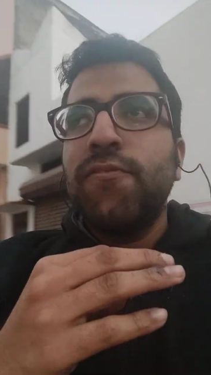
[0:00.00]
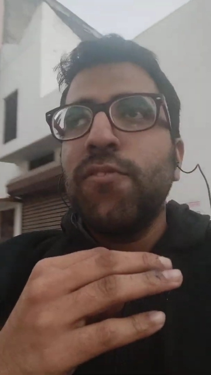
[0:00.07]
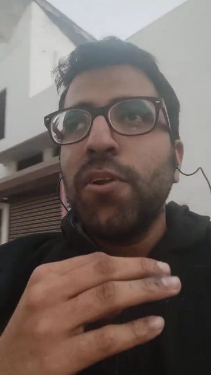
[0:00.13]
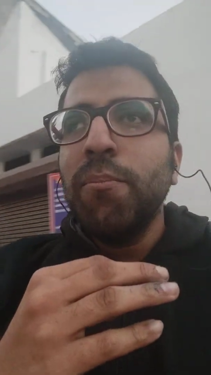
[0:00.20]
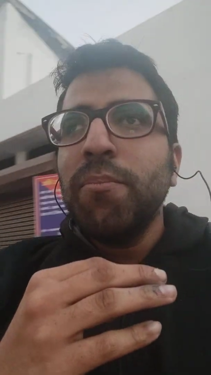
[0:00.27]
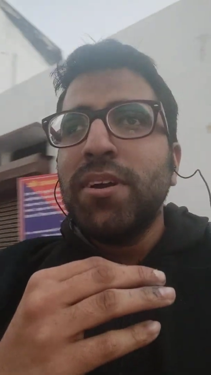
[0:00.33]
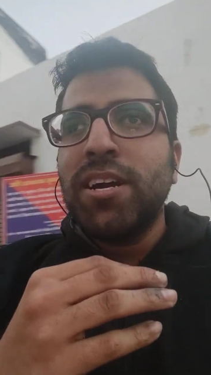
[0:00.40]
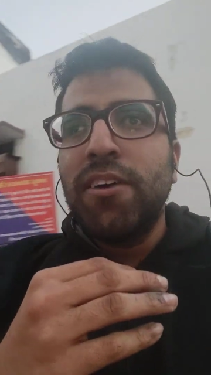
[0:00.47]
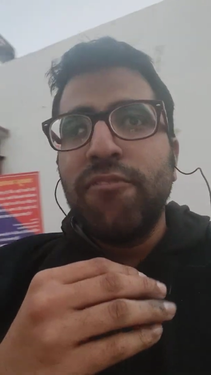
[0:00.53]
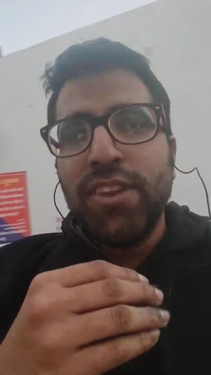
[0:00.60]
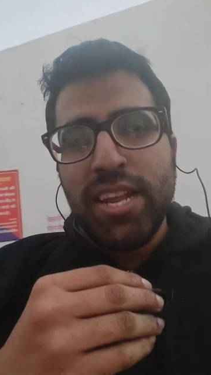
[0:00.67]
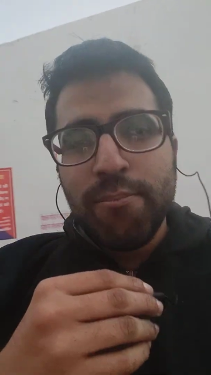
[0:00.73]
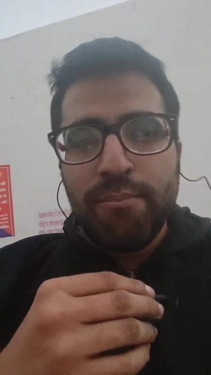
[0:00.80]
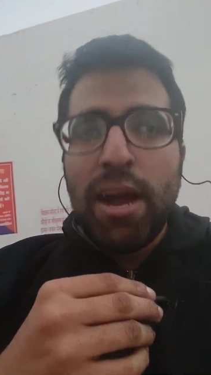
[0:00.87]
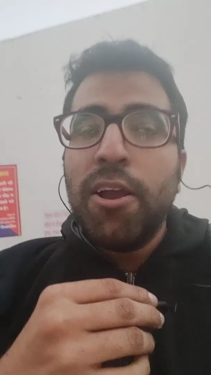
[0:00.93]
from
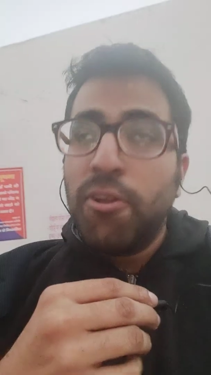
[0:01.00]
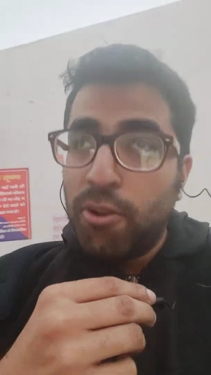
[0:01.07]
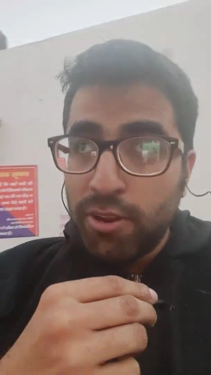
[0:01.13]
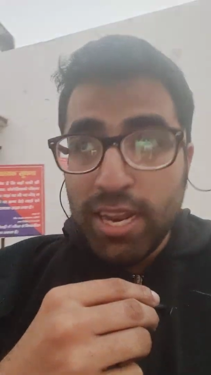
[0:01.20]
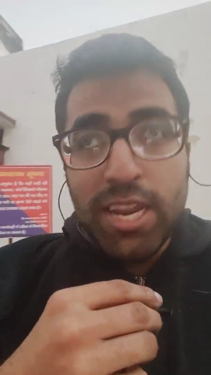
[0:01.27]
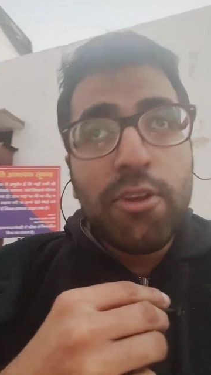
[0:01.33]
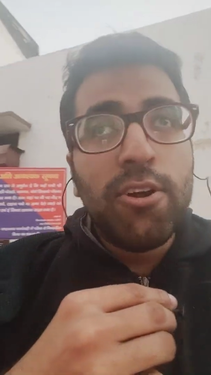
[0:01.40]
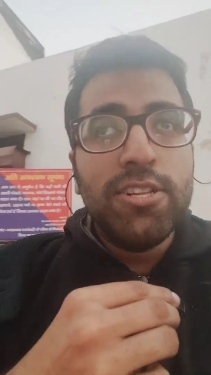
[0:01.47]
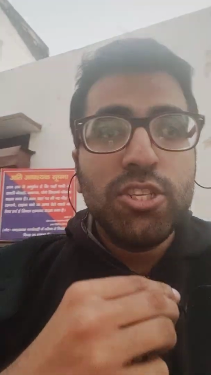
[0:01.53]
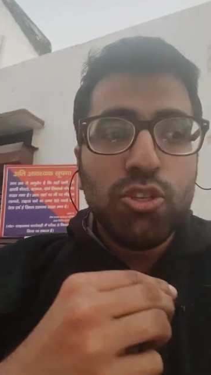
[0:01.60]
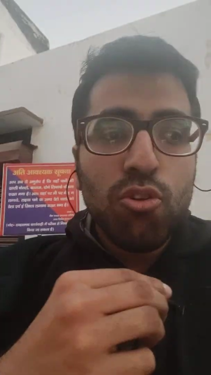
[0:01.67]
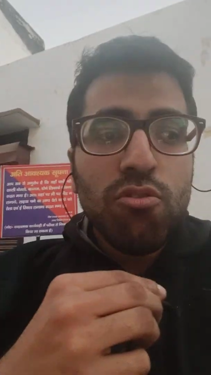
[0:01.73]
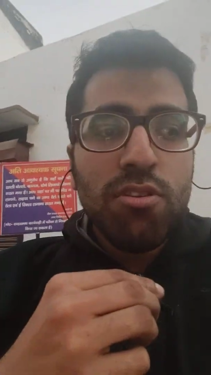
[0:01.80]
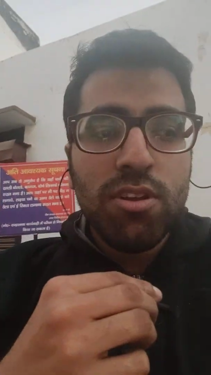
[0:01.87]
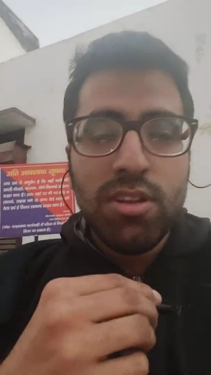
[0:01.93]
covering bioorganic
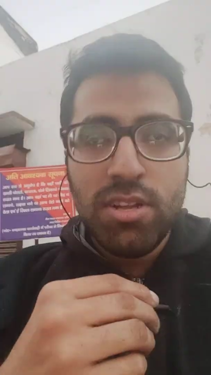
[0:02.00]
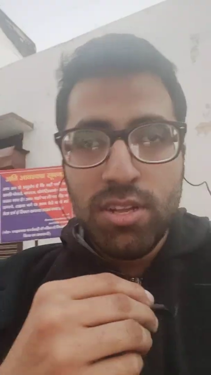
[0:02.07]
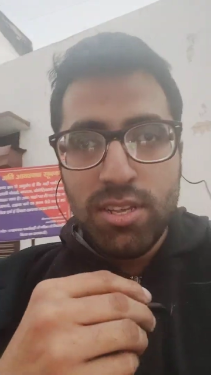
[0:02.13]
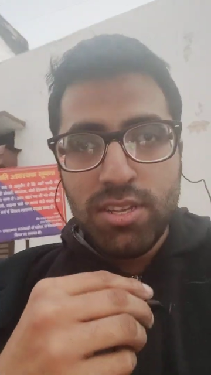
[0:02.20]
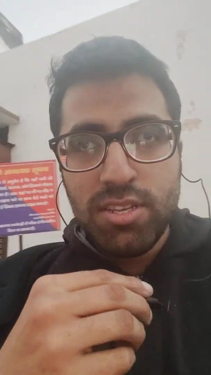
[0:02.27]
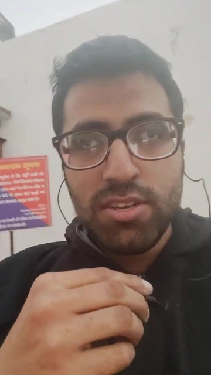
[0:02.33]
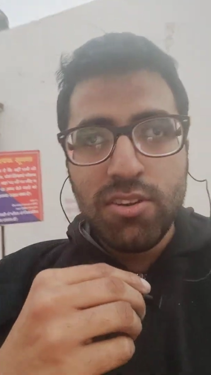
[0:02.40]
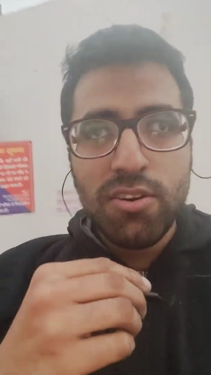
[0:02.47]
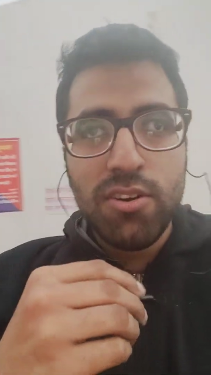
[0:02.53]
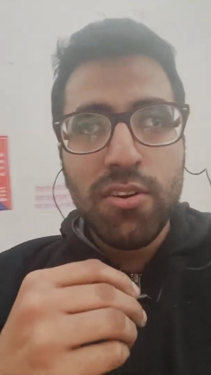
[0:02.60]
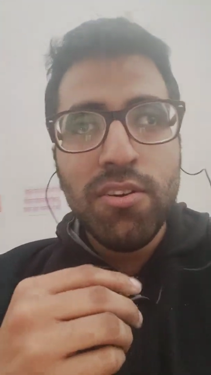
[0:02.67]
also so